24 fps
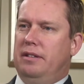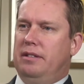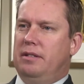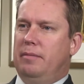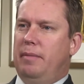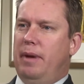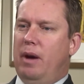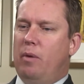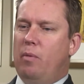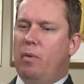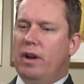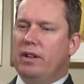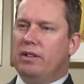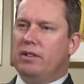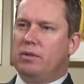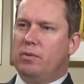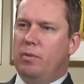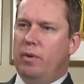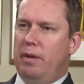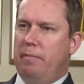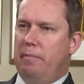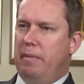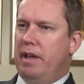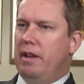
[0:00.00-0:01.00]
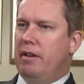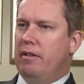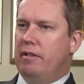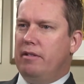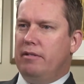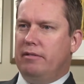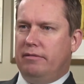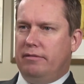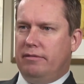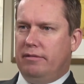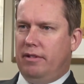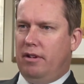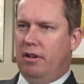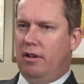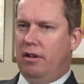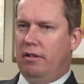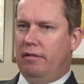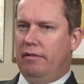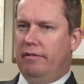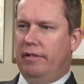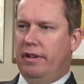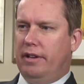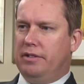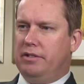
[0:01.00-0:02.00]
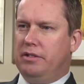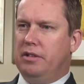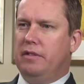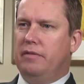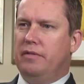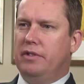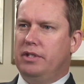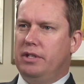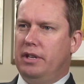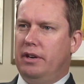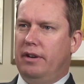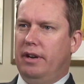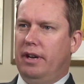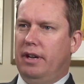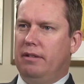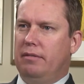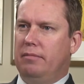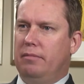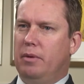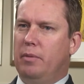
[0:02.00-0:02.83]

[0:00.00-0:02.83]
it's about 1 square meter of surface area.